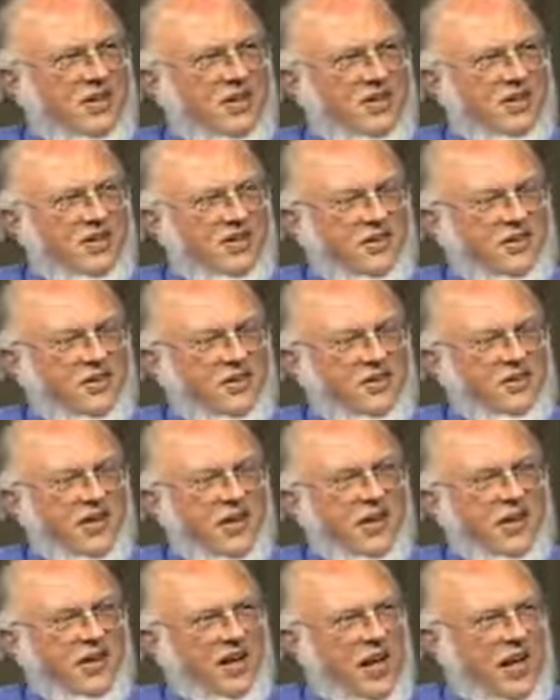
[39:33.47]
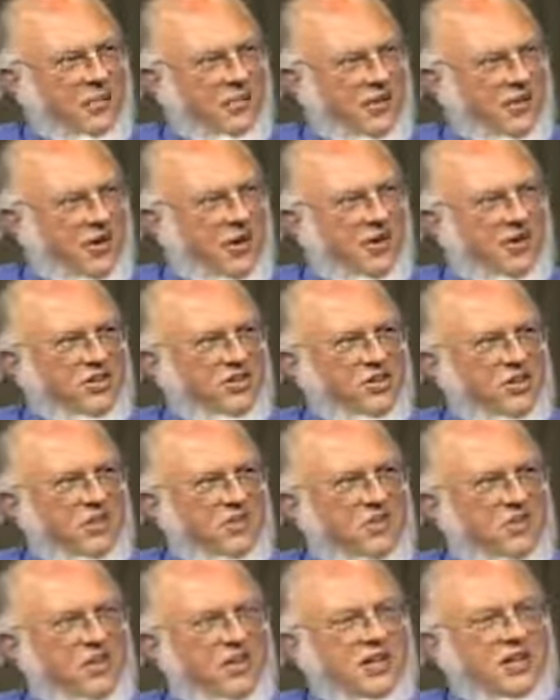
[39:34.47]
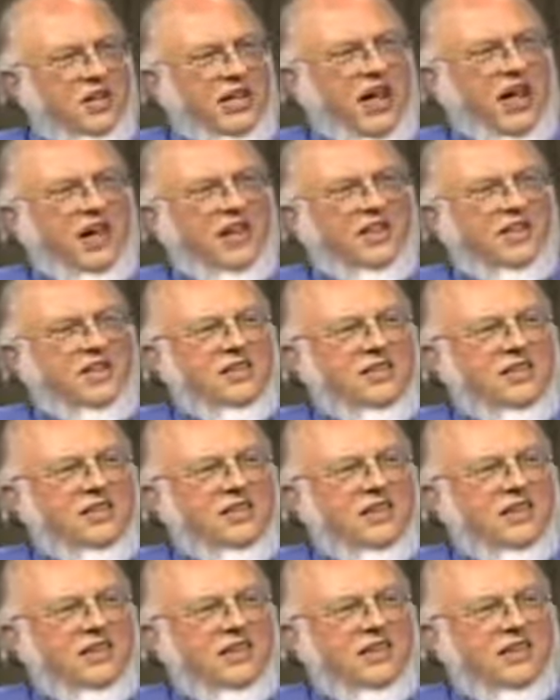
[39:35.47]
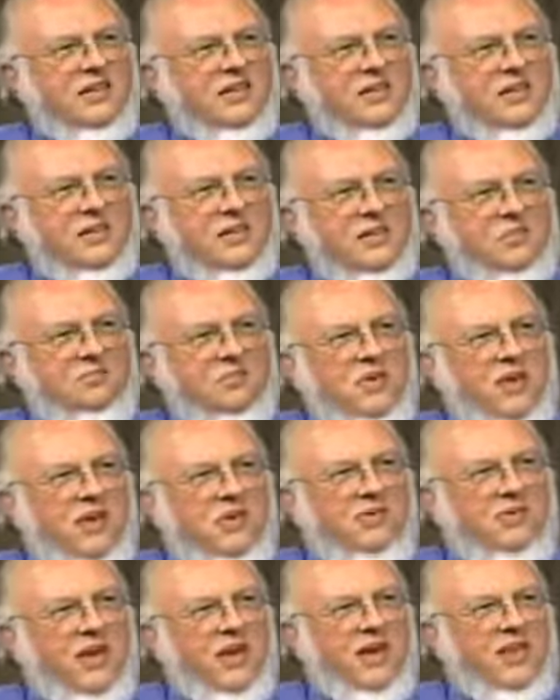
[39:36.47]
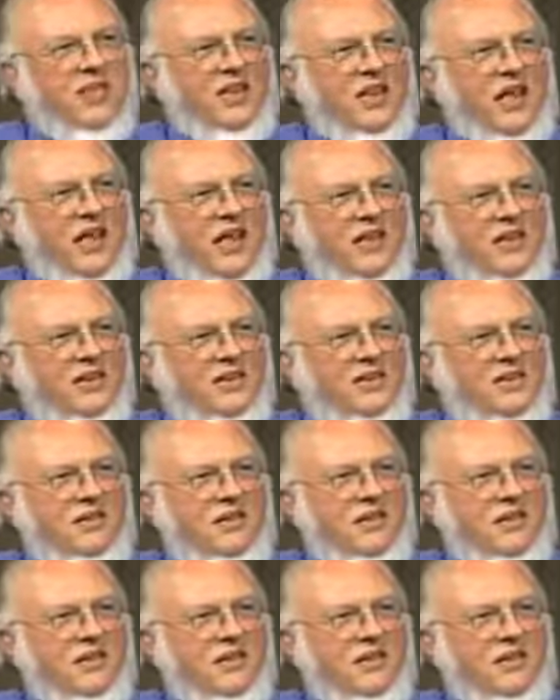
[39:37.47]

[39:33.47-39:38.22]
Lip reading: the helicopter gunship that attacked this minivan that had,